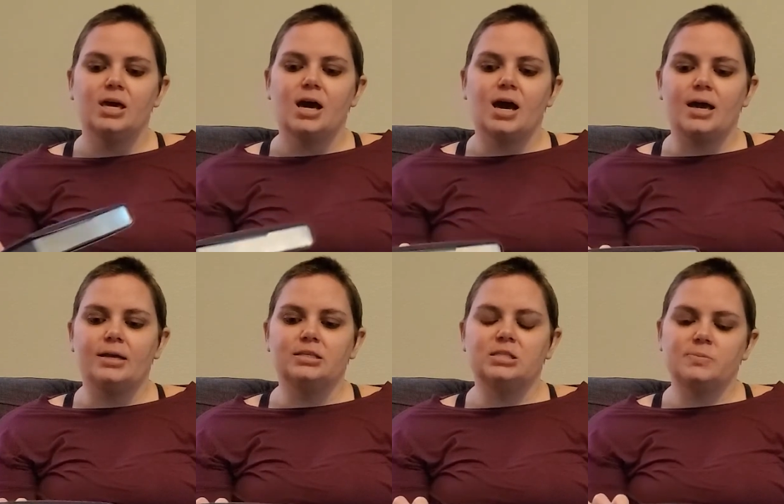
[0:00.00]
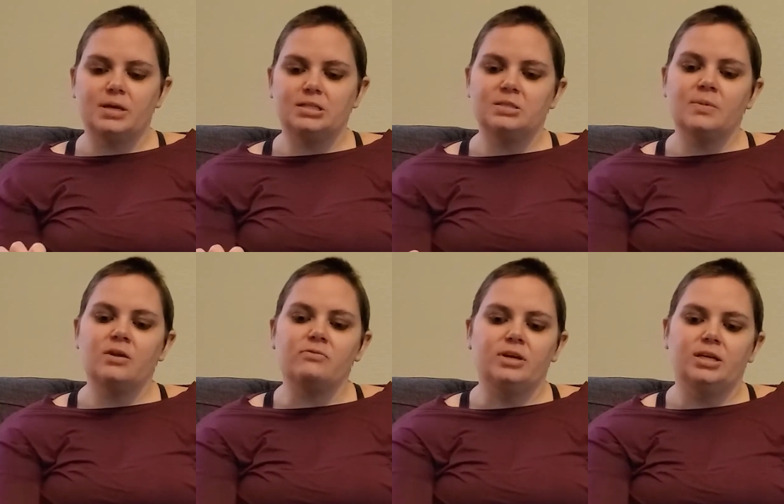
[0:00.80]
I spaced my
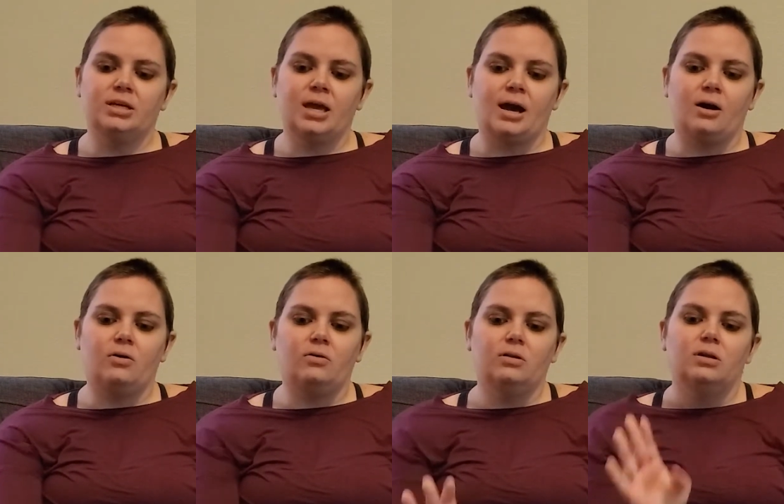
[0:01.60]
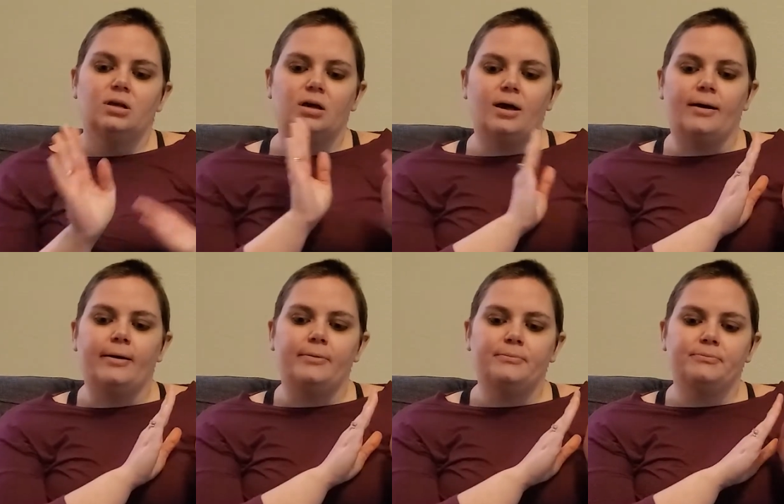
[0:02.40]
reading out.
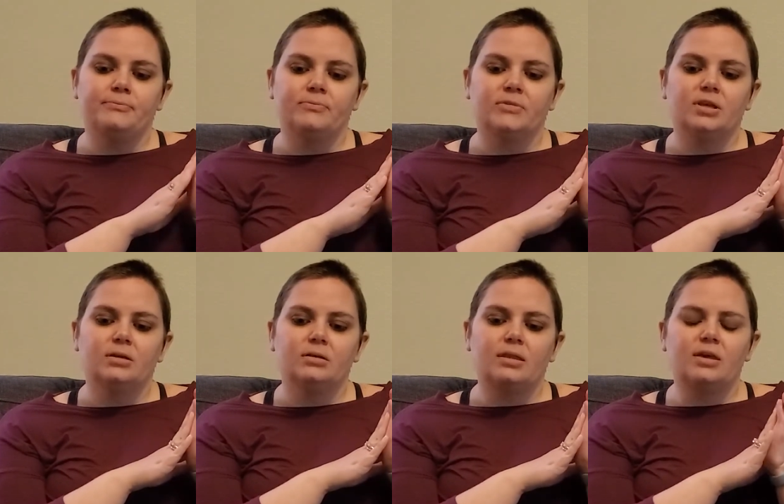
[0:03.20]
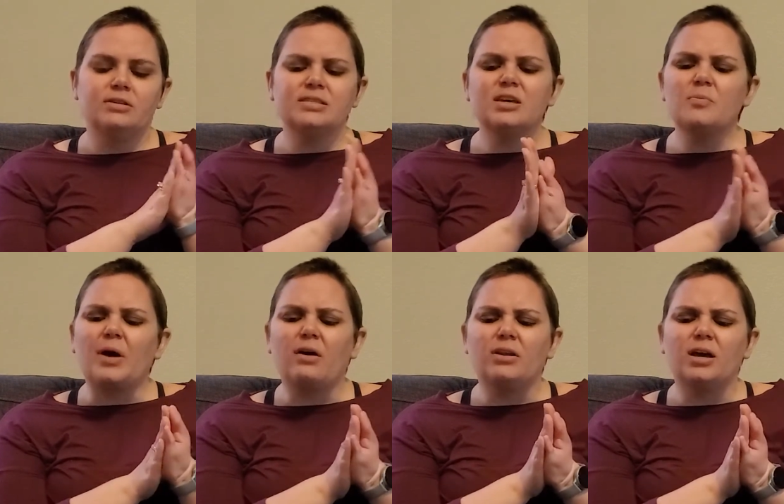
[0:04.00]
I think it's like
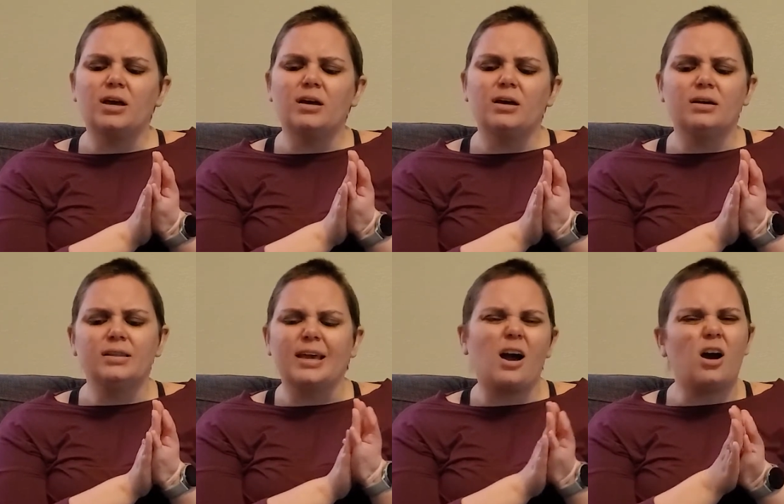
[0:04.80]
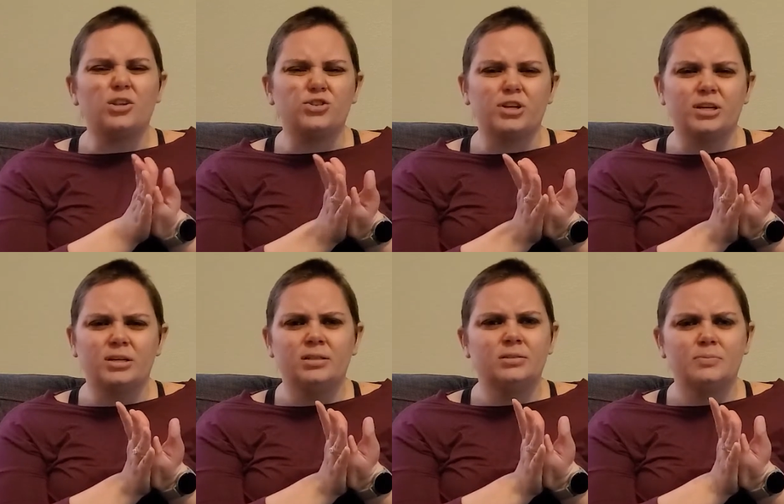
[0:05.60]
about
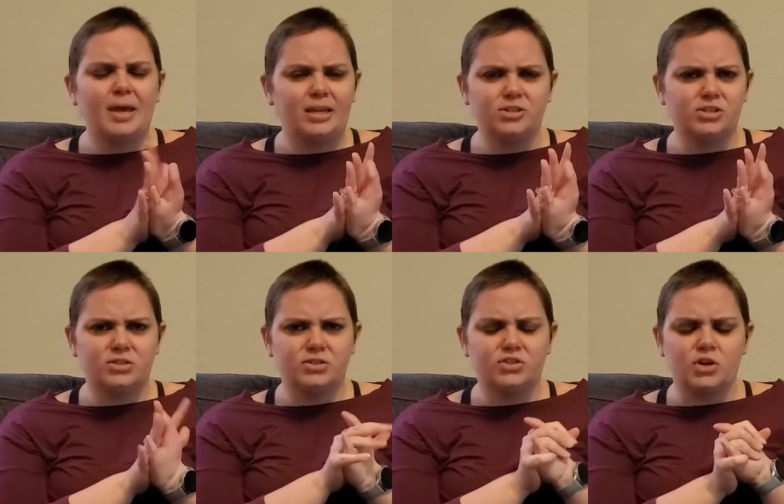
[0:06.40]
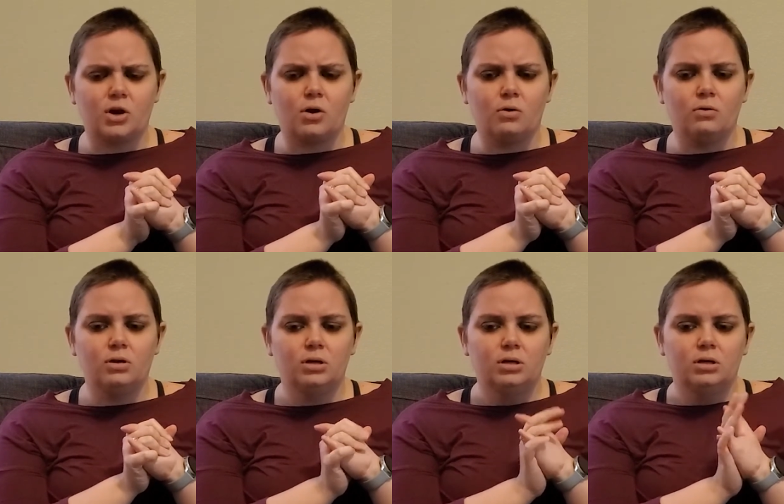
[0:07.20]
100 pages or so
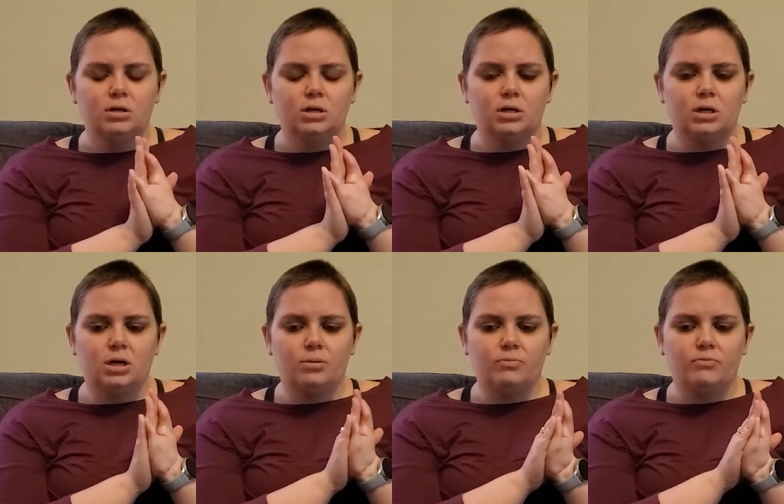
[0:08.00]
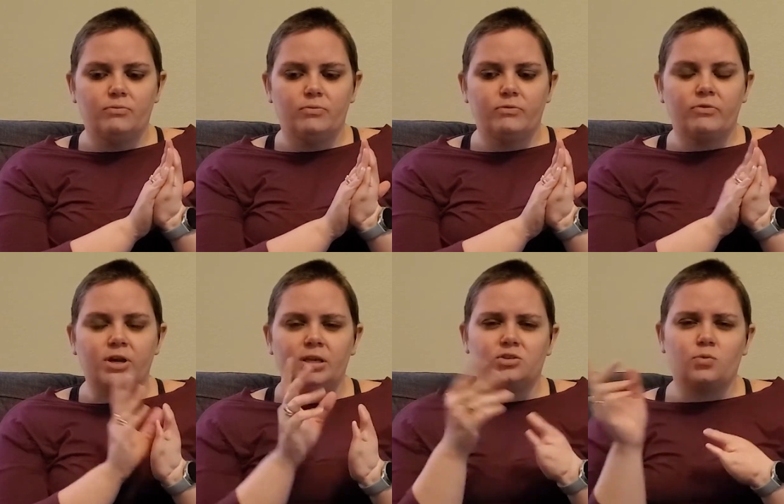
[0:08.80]
for
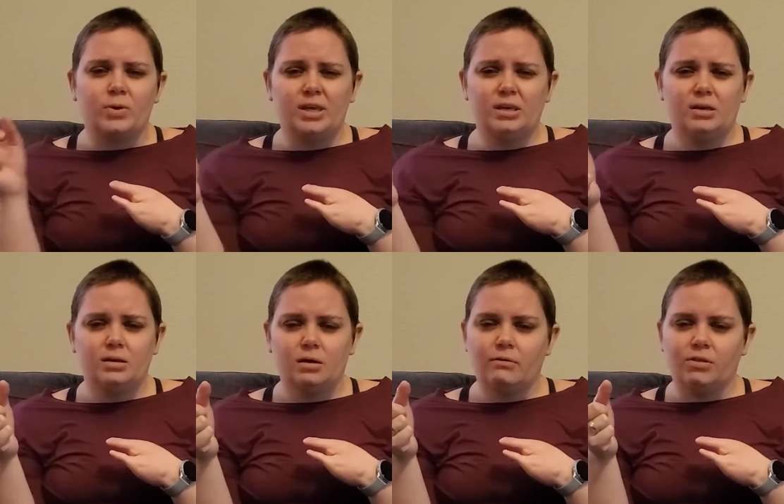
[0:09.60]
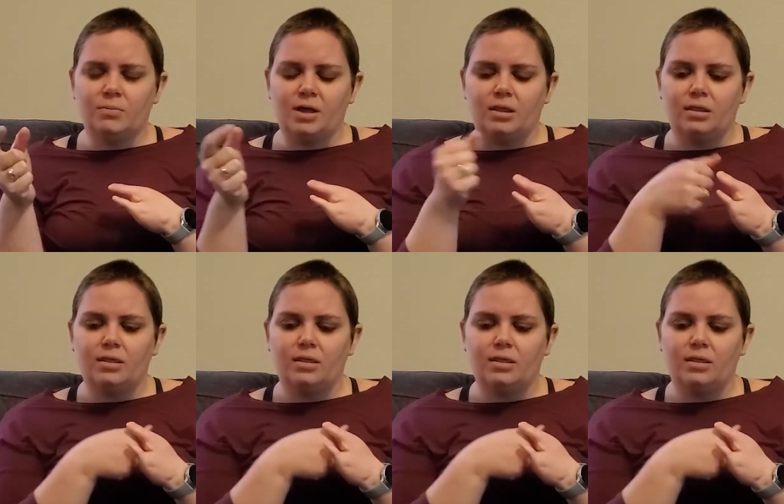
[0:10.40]
each week of the month.